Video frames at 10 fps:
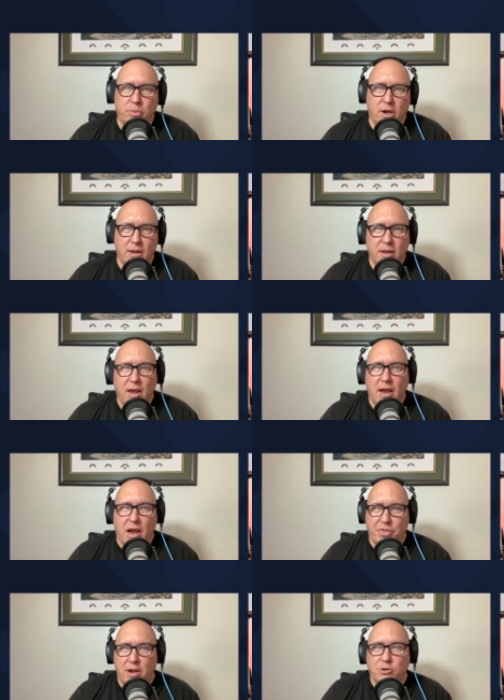But
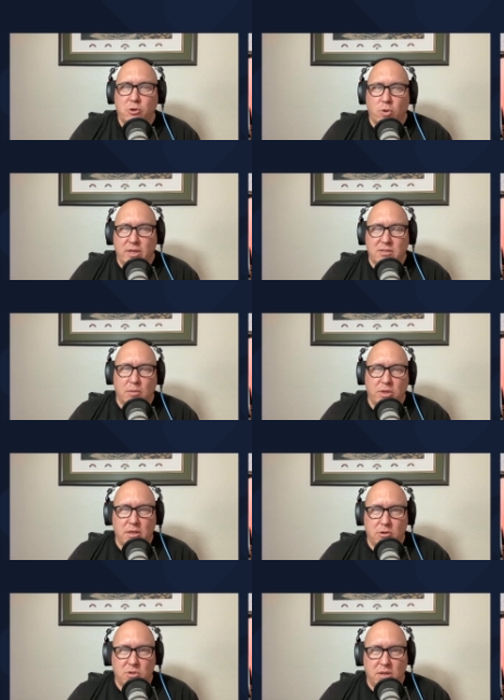I thought it was great, something
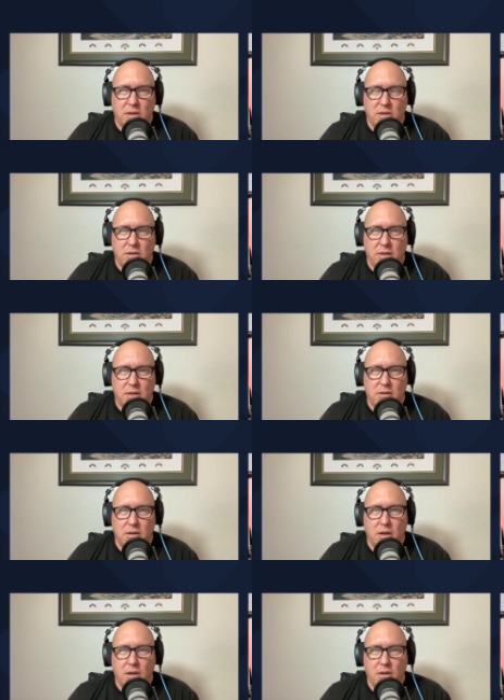that you did
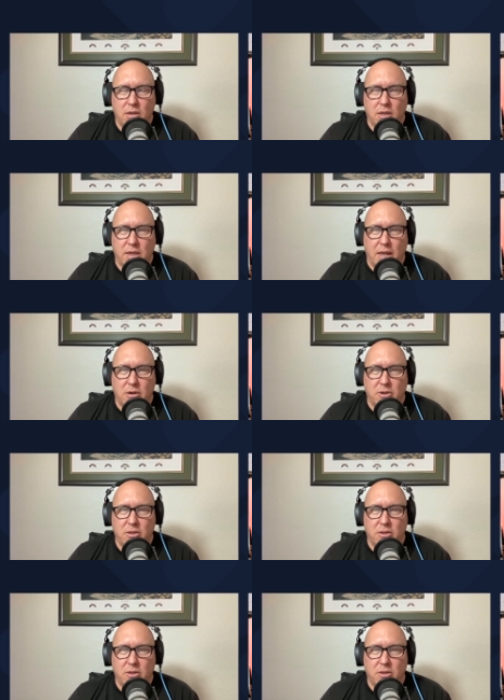in Canada,